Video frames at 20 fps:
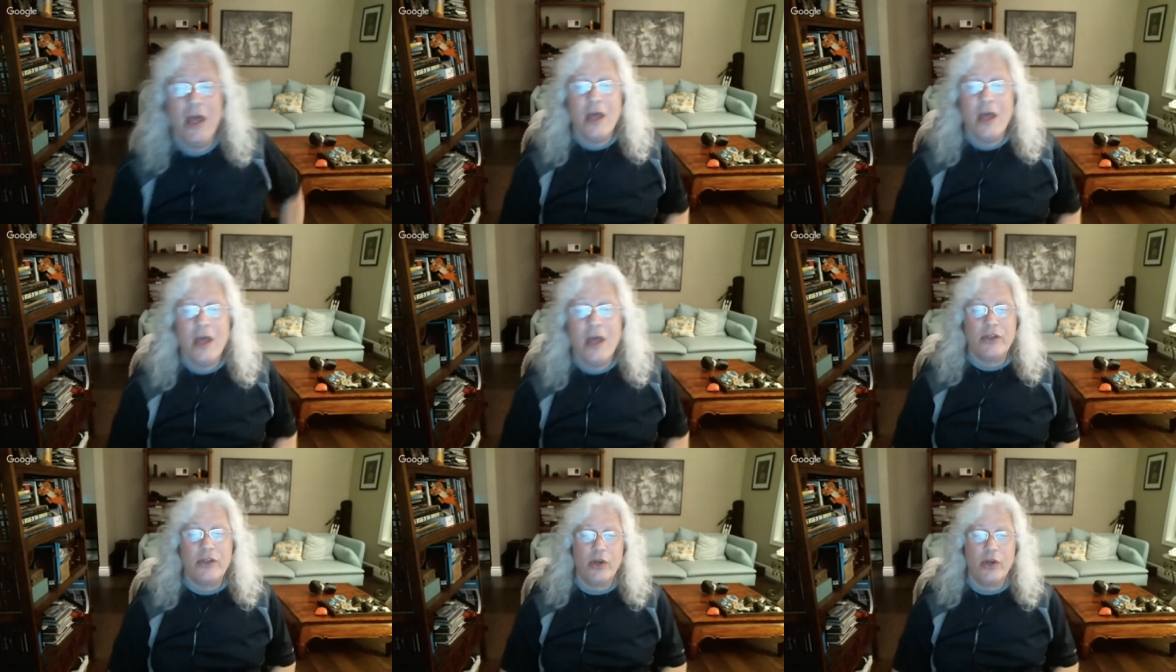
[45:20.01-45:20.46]

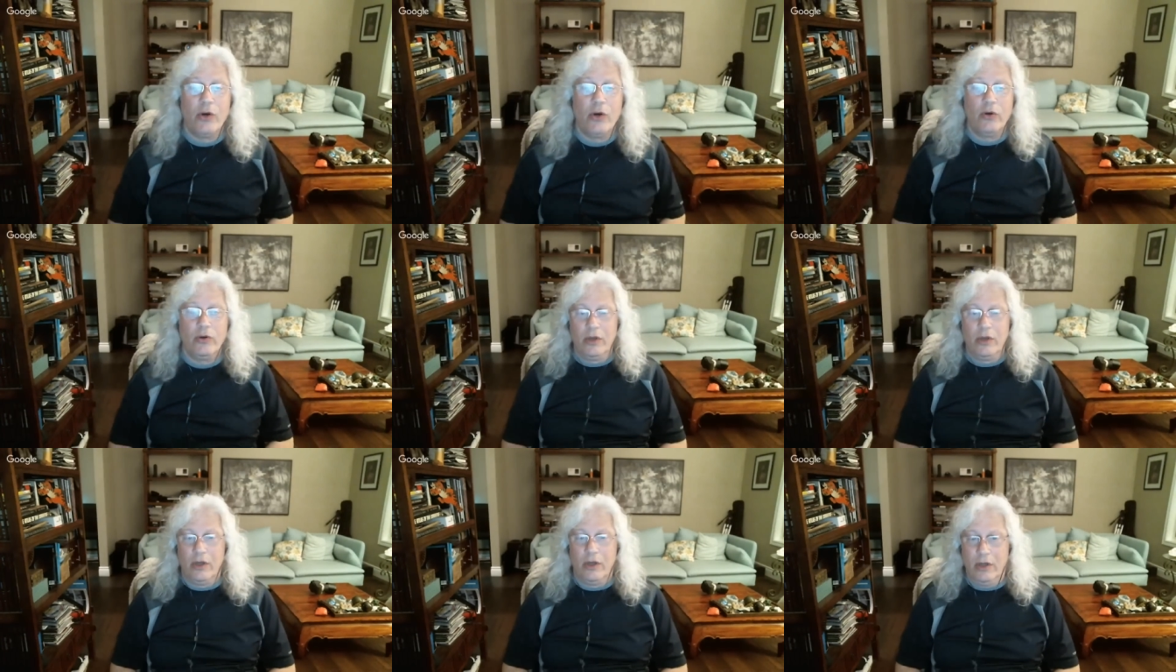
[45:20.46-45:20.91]
Okay.
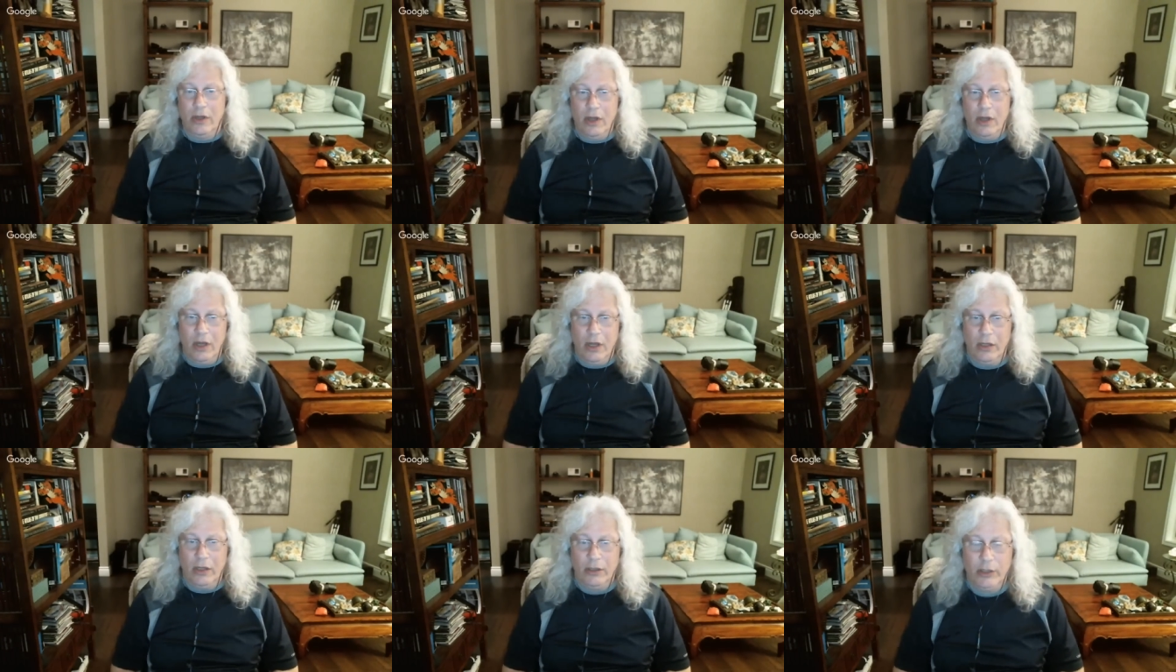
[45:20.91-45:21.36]
So
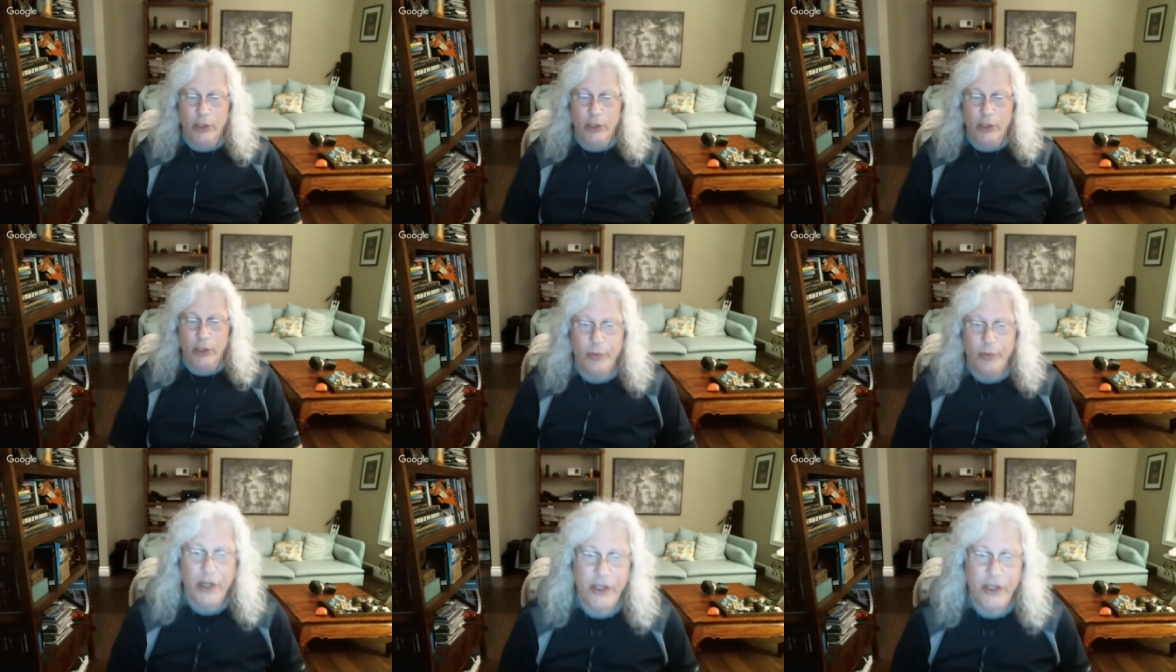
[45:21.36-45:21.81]
uh,
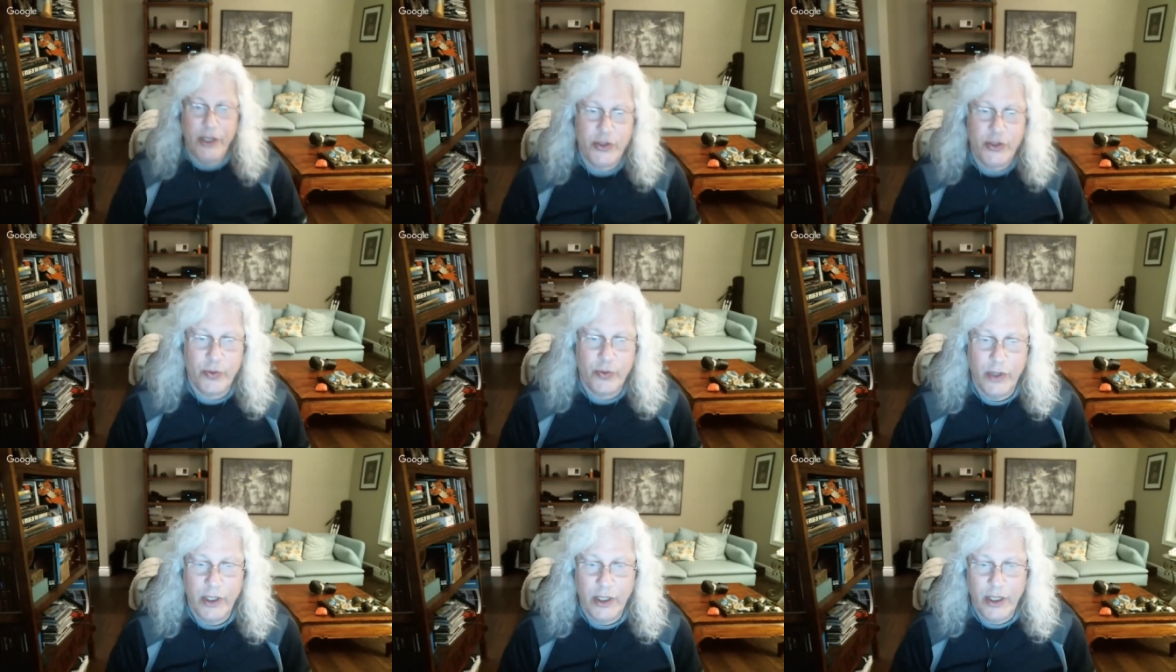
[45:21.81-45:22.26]
luminance
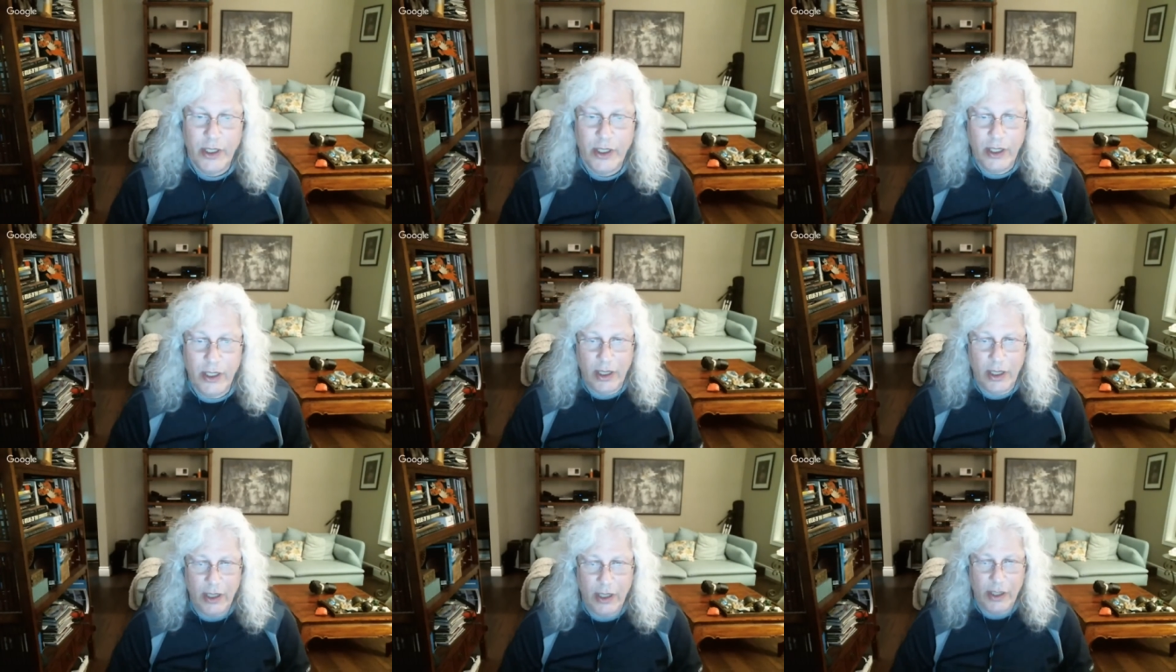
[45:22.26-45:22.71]
really
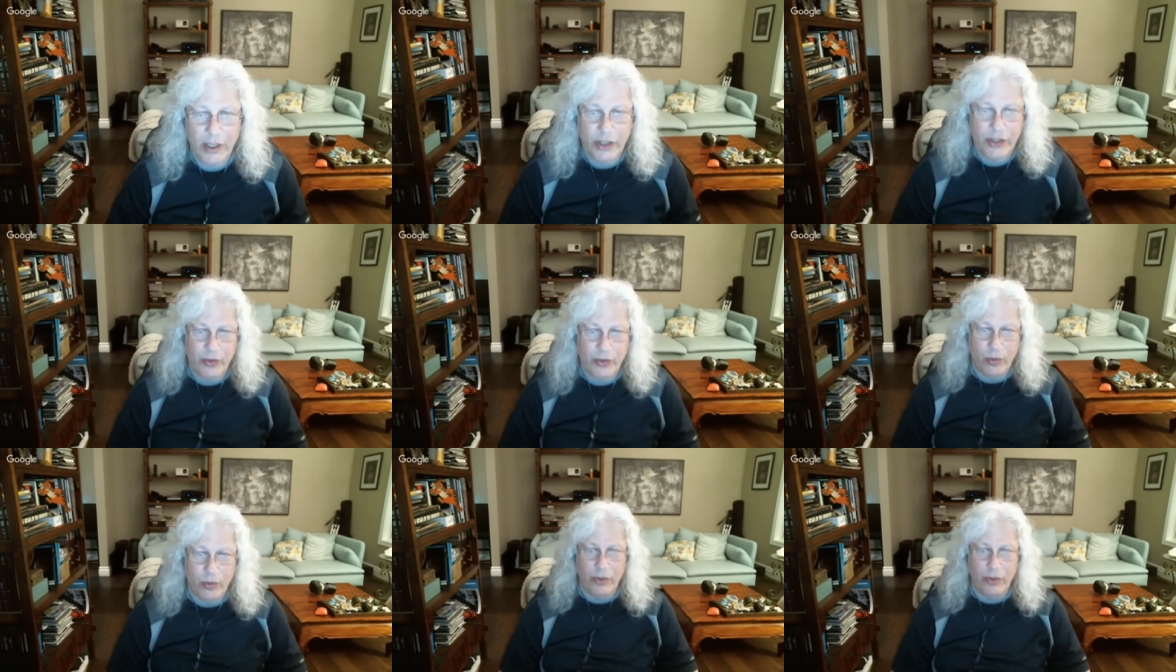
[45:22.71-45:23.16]
is